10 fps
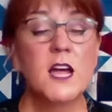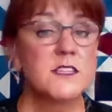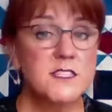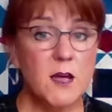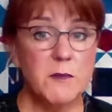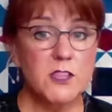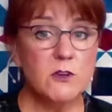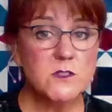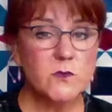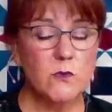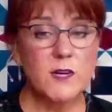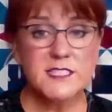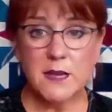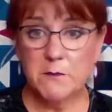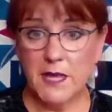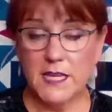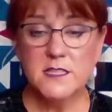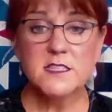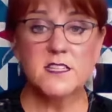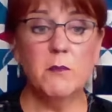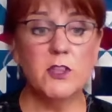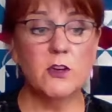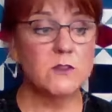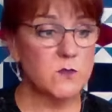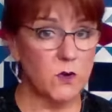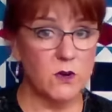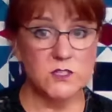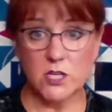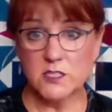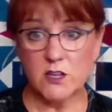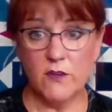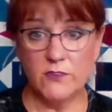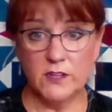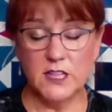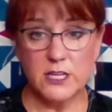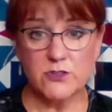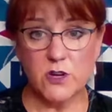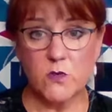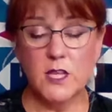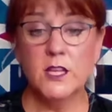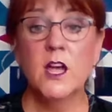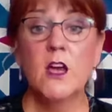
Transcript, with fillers: Some of those were ones I made. Some of those were just off an electric quilt.